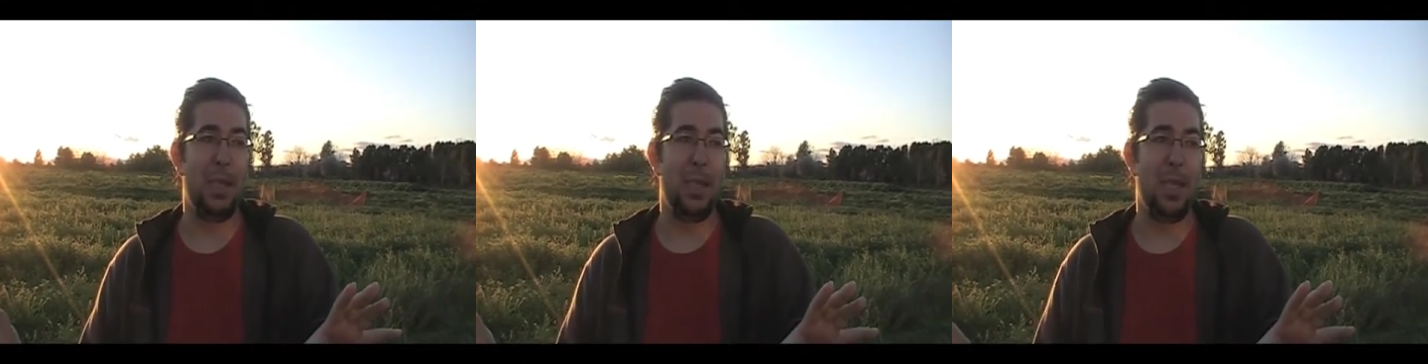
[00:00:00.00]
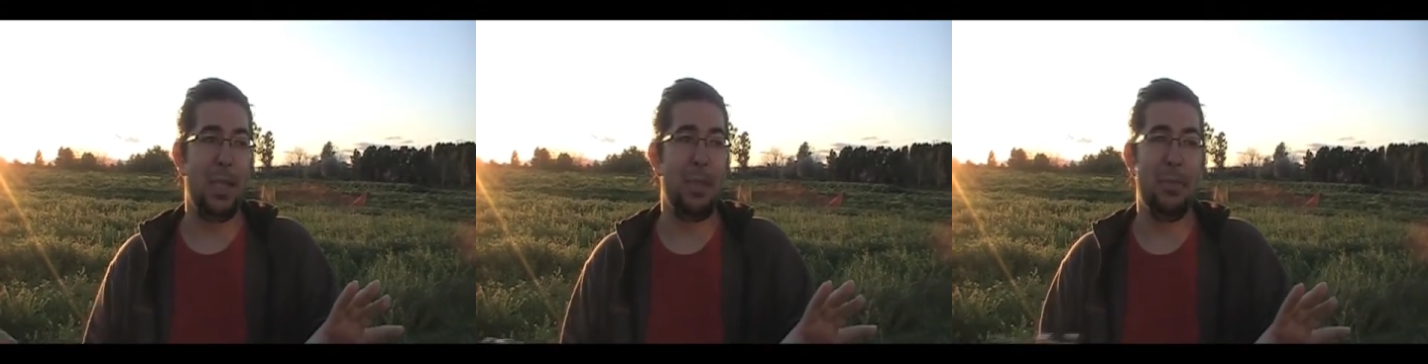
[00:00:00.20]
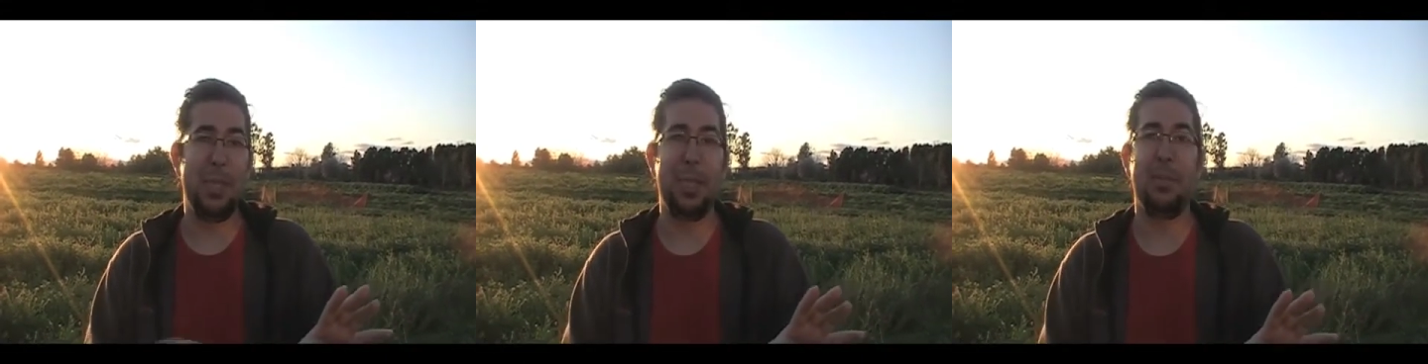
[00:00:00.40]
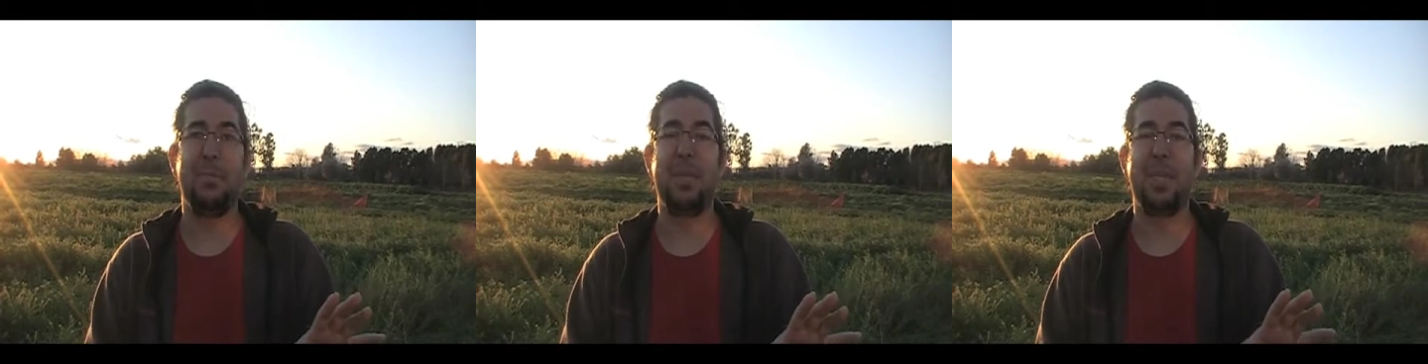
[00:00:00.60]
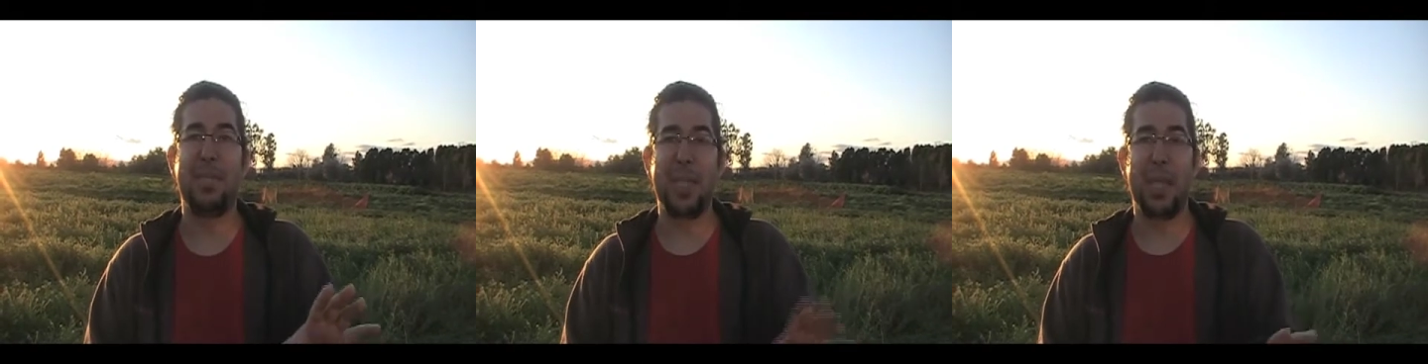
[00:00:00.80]
in the middle
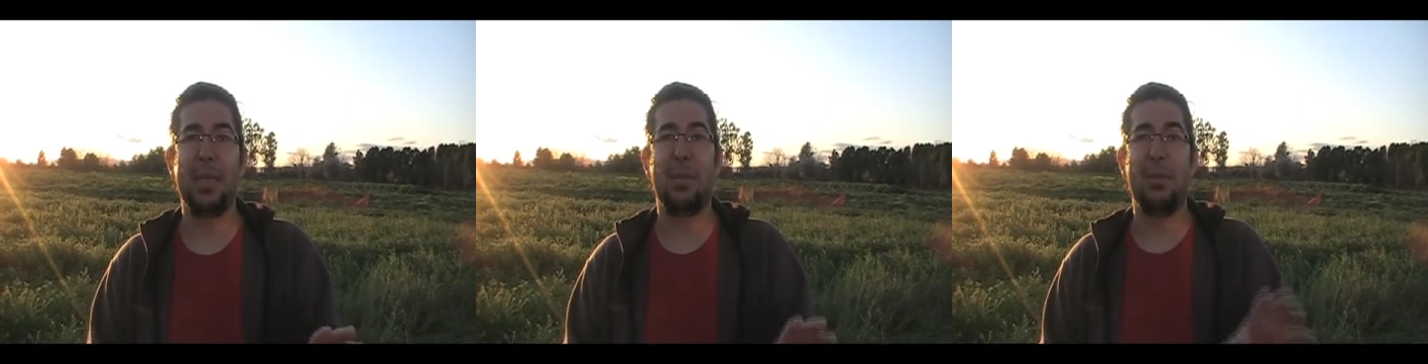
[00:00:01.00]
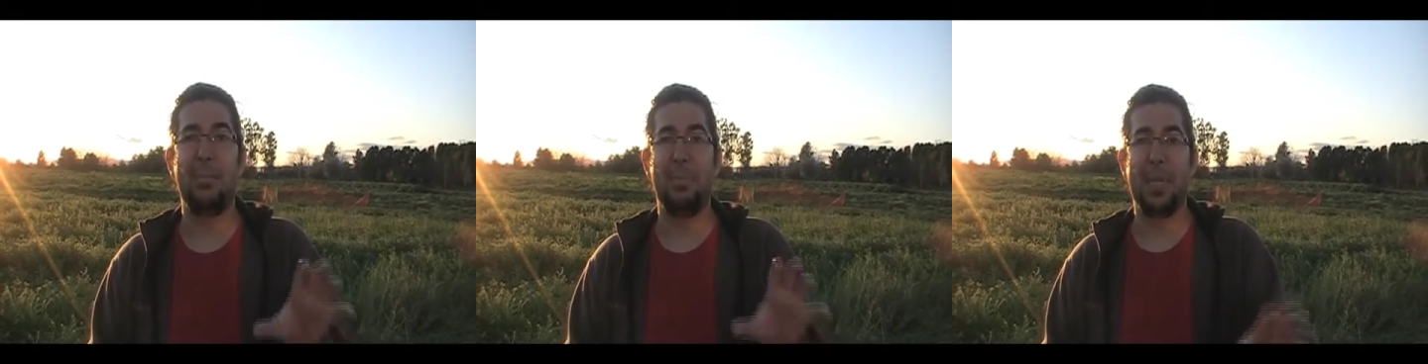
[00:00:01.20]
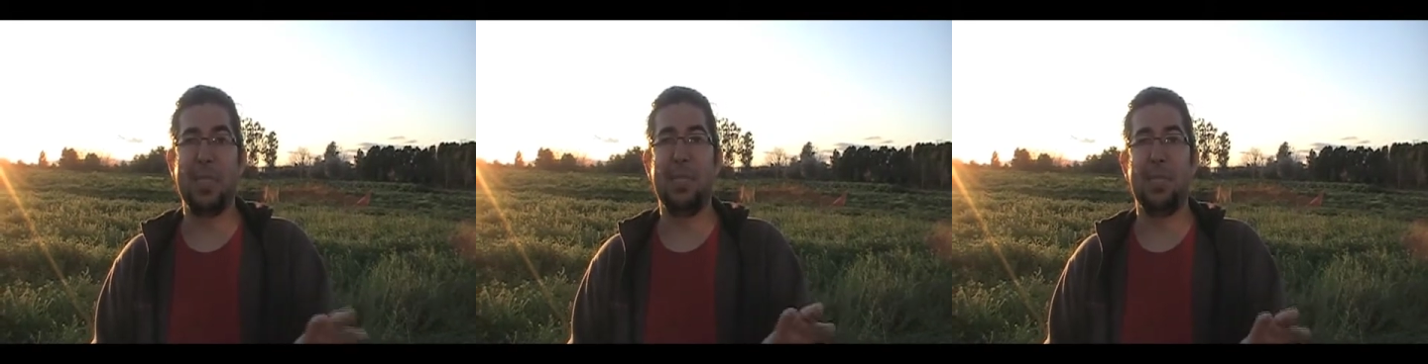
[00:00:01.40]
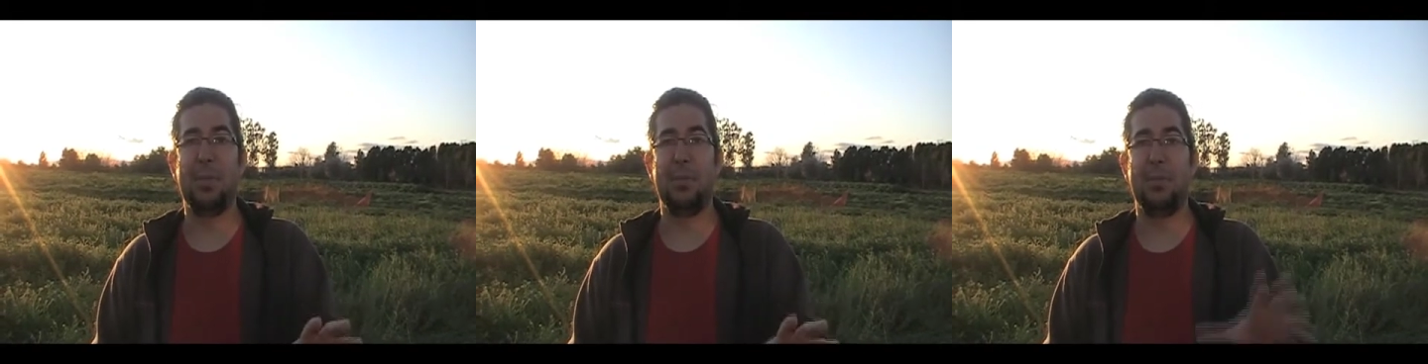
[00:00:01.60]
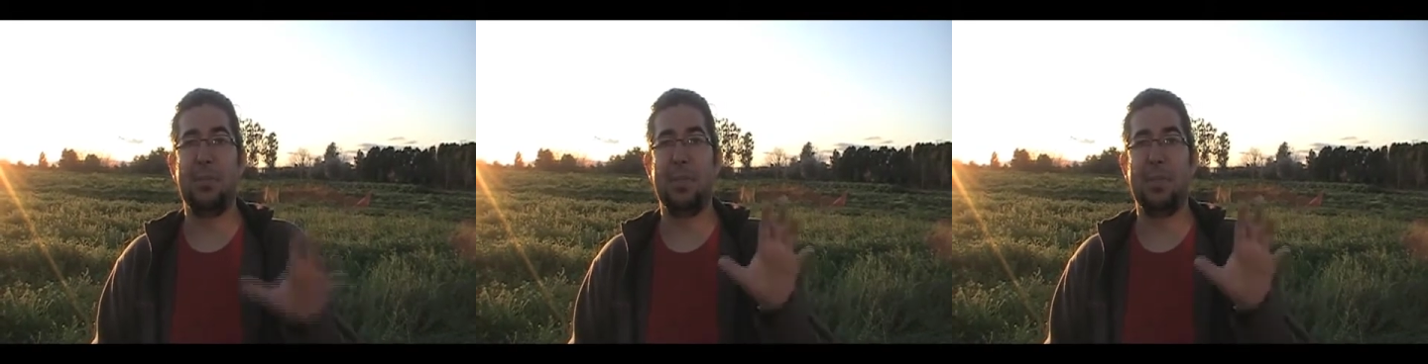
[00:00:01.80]
of the jungle in Mexico